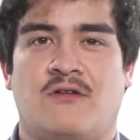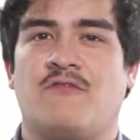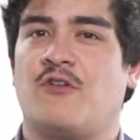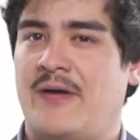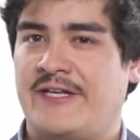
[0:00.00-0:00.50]

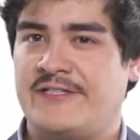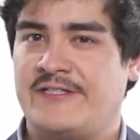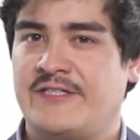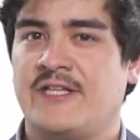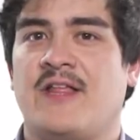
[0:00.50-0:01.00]
For
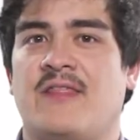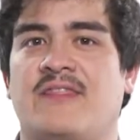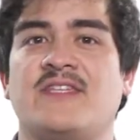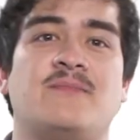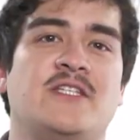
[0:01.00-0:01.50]
BENTELER,
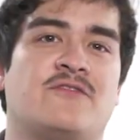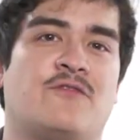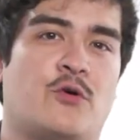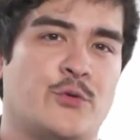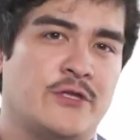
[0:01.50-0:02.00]
this means
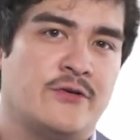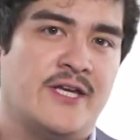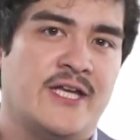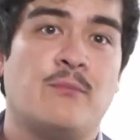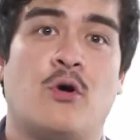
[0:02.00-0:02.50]

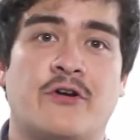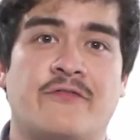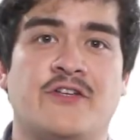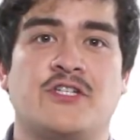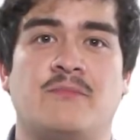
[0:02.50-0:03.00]
forward-looking and more
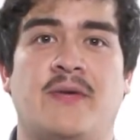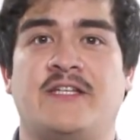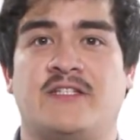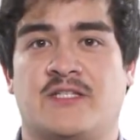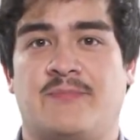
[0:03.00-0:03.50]
efficient
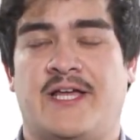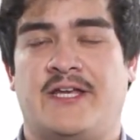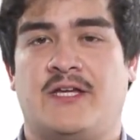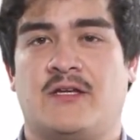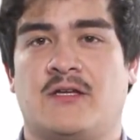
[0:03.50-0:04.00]
maintenance
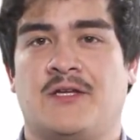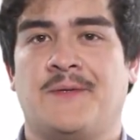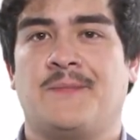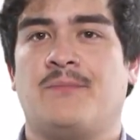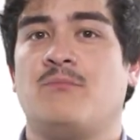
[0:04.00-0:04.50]
planning.
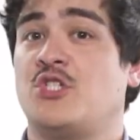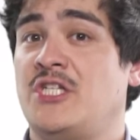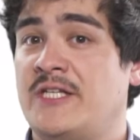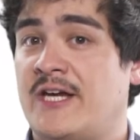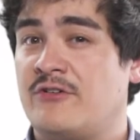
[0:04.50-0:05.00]

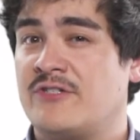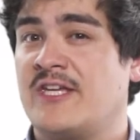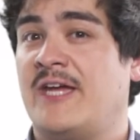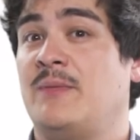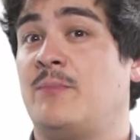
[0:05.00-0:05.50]
Machine errors
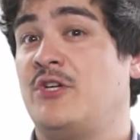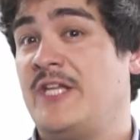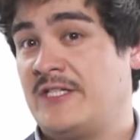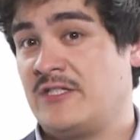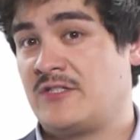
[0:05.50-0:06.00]
can be
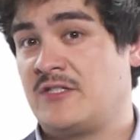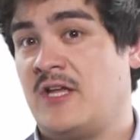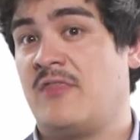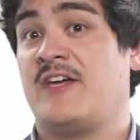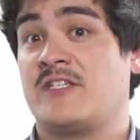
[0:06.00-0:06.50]
predicted
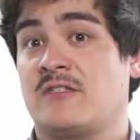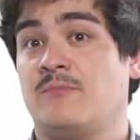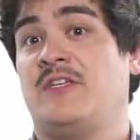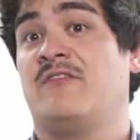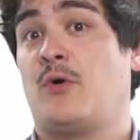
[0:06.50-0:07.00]
and thus
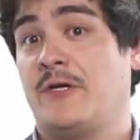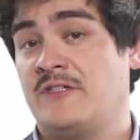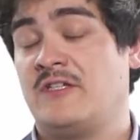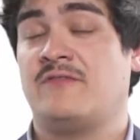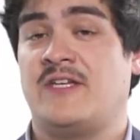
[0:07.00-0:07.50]
be
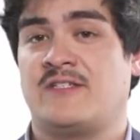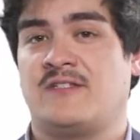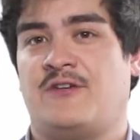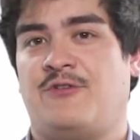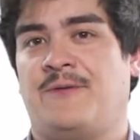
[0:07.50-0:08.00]
avoided if
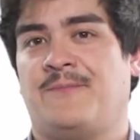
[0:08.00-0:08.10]
necessary.